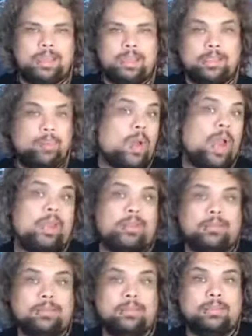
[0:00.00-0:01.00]
is
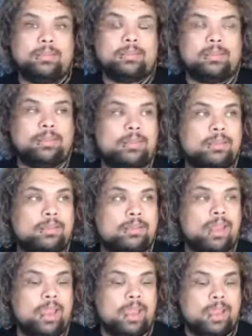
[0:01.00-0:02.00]
wild.
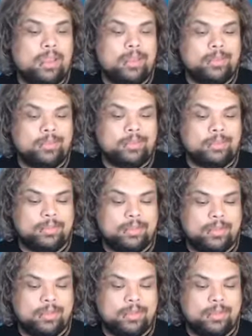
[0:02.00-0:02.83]
And